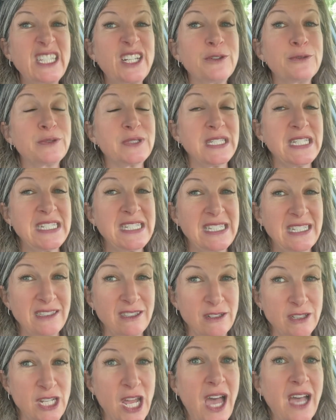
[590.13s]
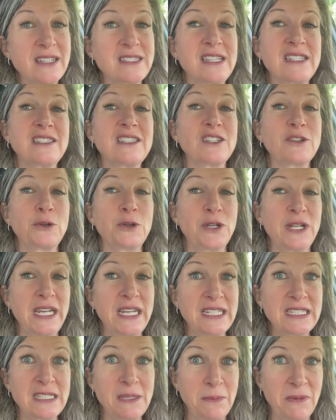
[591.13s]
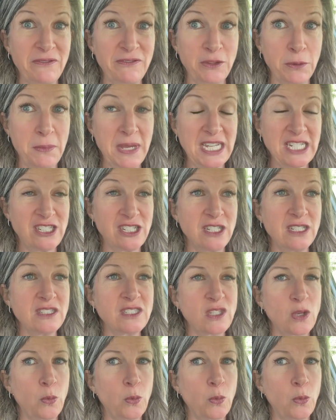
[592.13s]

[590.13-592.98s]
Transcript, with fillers: they're releasing their toxins and creating some inflammation.